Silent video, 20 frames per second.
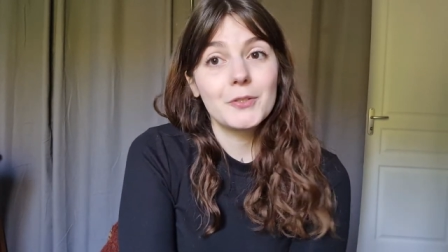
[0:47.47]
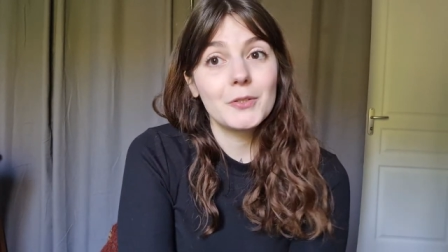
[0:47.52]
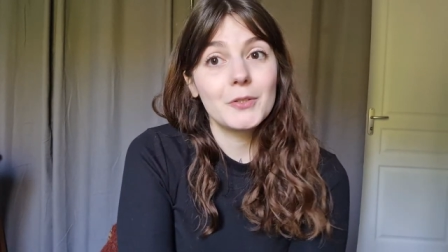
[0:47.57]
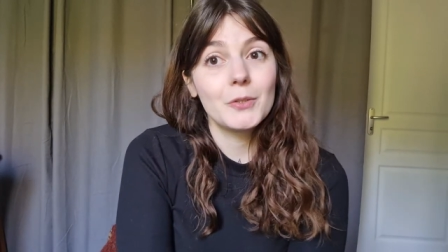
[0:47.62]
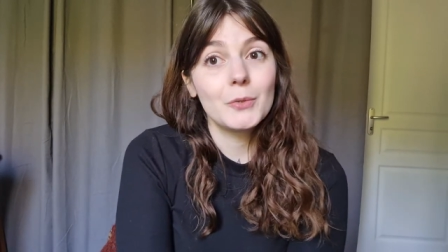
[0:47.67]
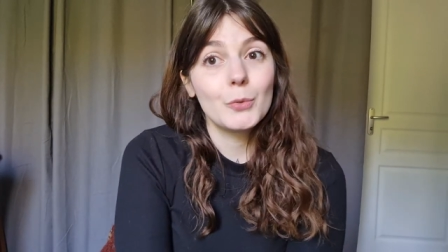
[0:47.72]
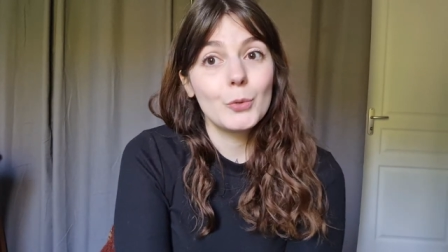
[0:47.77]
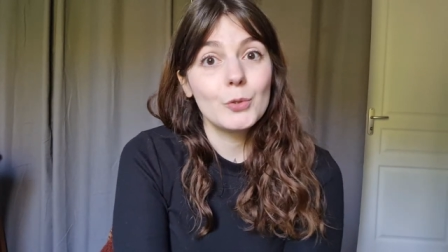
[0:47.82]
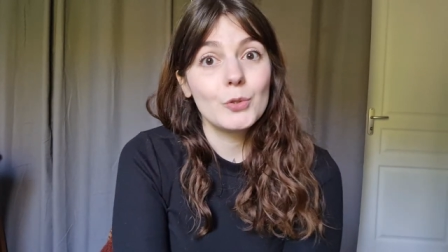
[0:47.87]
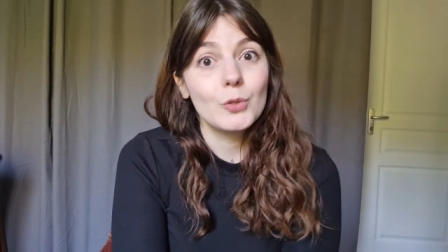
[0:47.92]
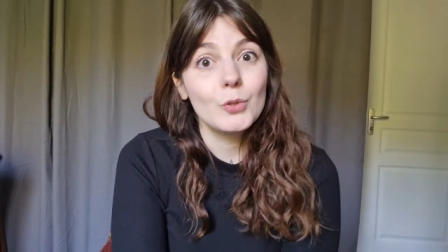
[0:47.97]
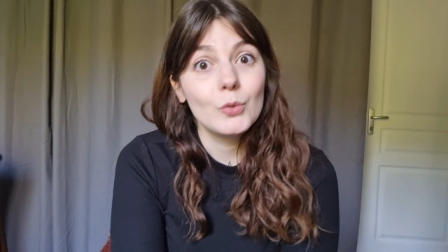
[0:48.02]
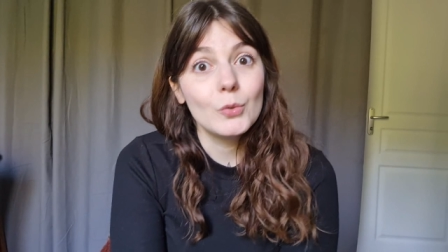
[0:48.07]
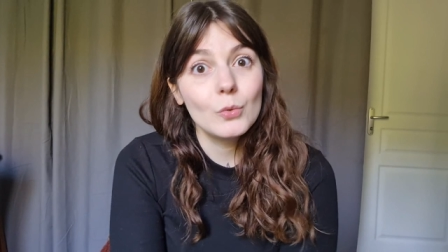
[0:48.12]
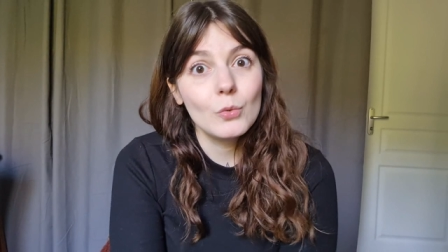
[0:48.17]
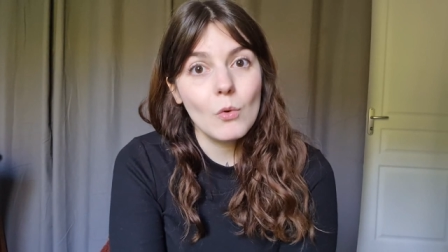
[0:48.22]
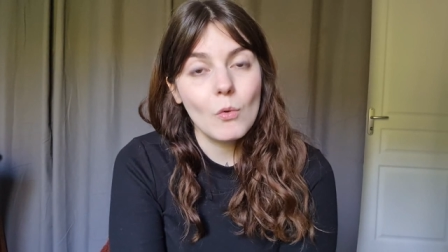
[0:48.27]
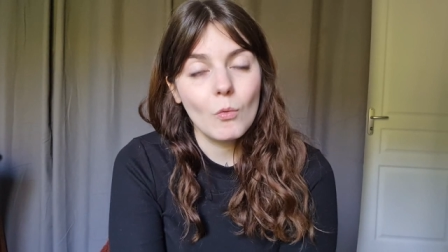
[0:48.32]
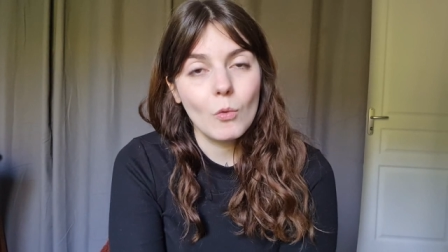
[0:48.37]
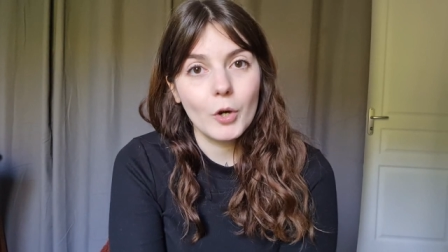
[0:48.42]
you a new
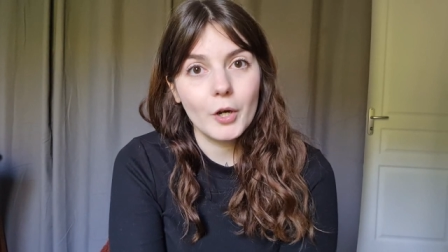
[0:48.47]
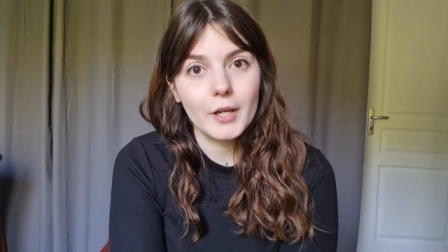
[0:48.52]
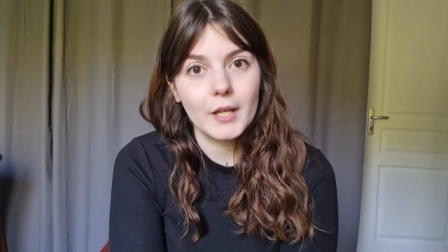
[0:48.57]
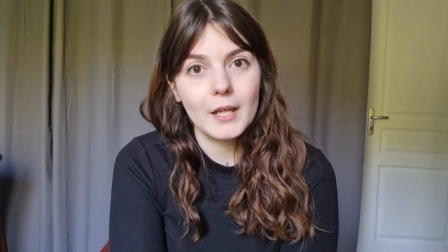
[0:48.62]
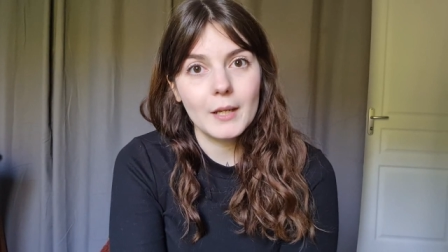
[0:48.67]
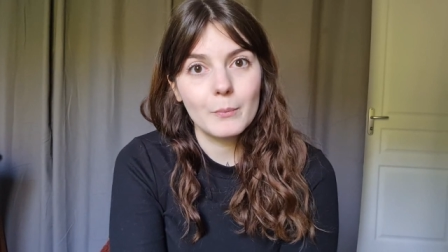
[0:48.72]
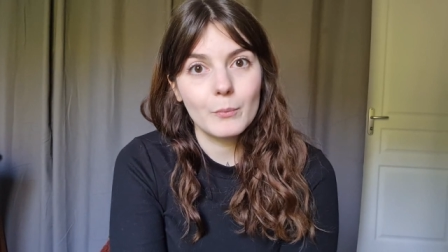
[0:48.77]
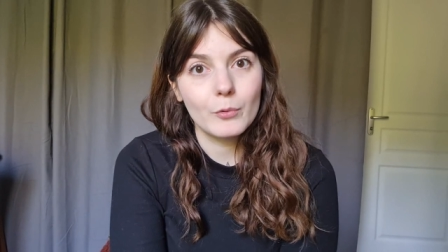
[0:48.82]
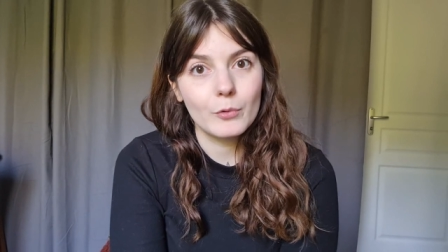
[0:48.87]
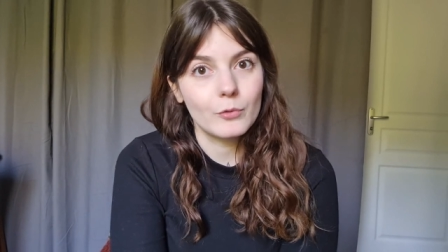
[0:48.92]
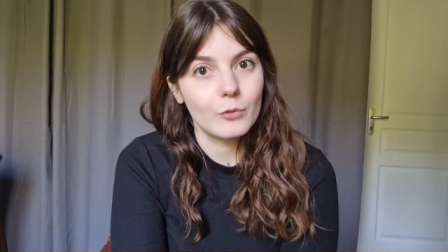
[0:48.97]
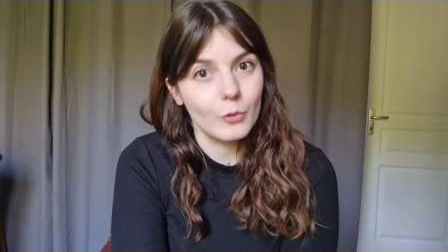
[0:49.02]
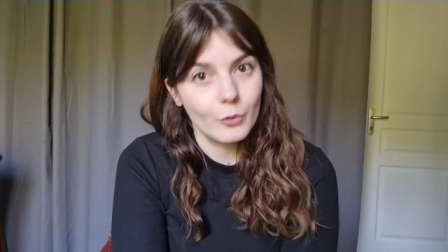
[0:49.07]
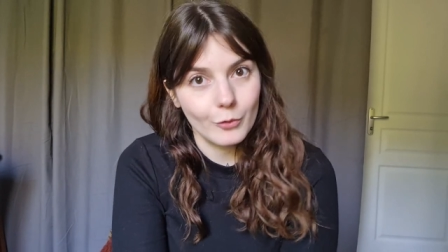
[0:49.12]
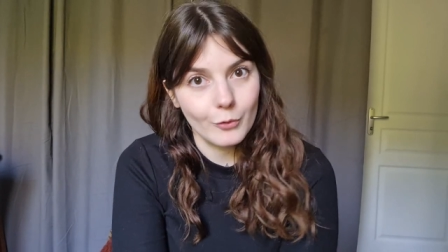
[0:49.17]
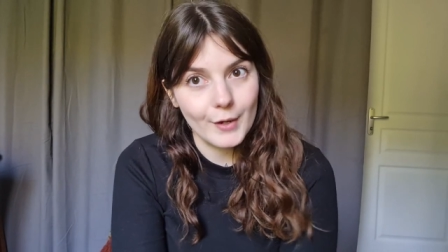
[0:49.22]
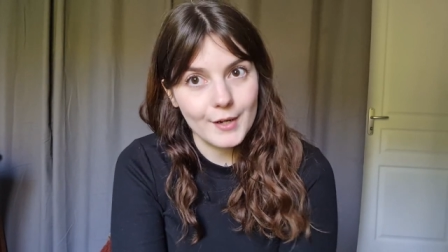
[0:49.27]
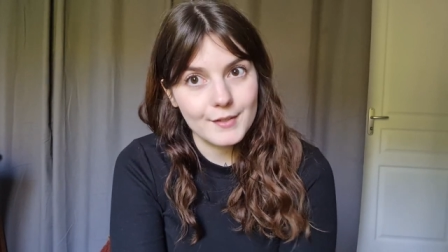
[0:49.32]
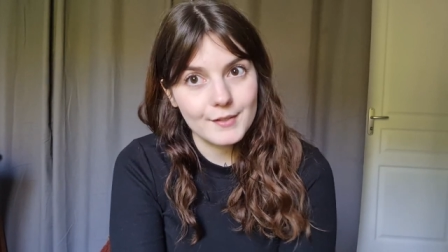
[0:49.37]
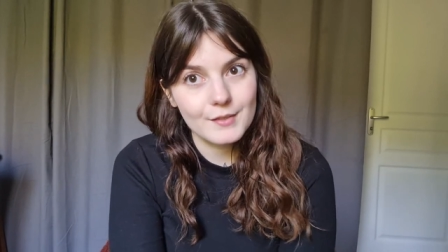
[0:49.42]
work in
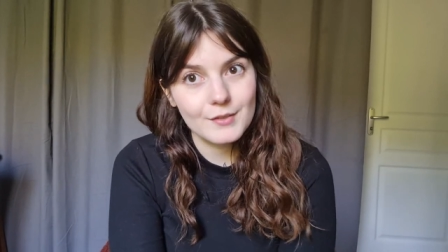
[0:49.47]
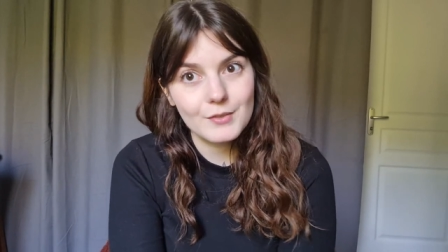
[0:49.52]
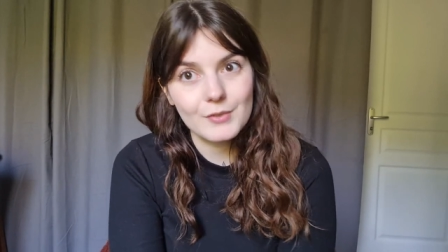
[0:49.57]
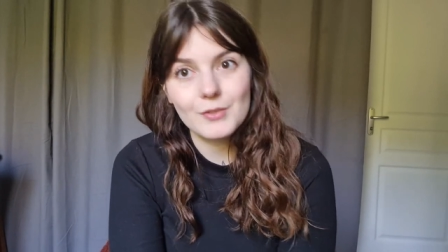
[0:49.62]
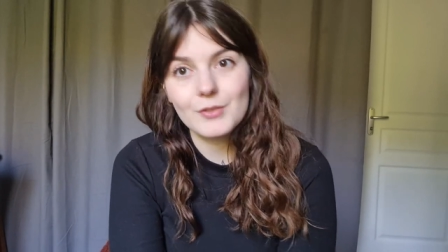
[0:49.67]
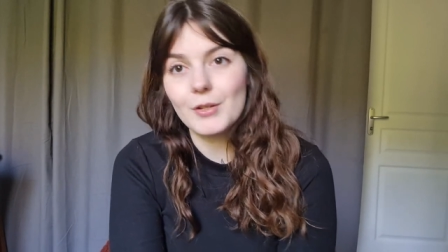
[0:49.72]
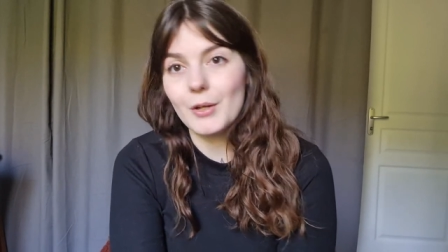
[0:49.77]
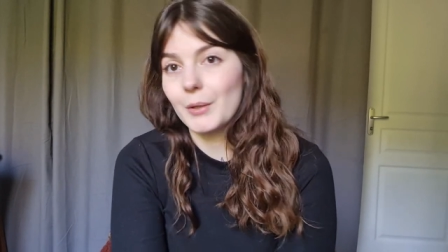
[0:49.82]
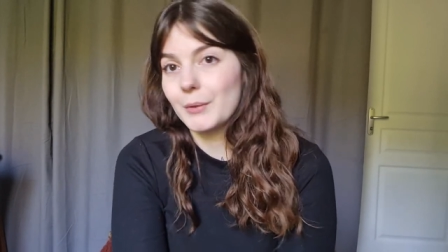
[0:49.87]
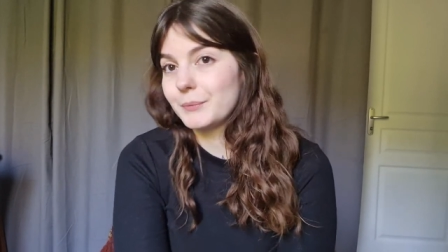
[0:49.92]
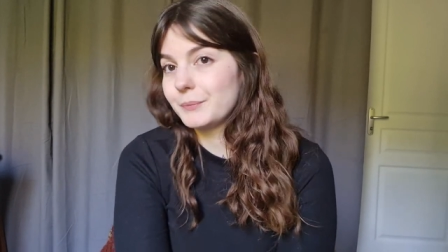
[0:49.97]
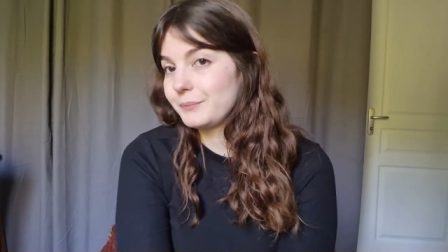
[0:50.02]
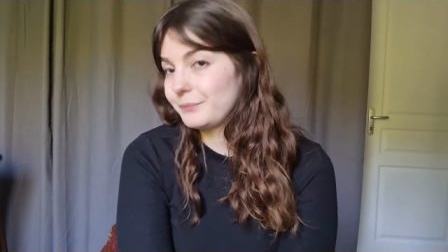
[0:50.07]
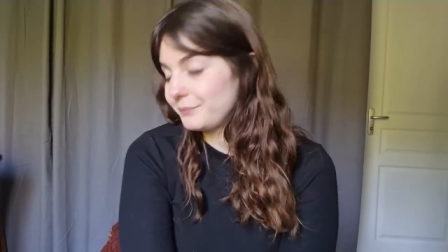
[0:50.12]
progress. So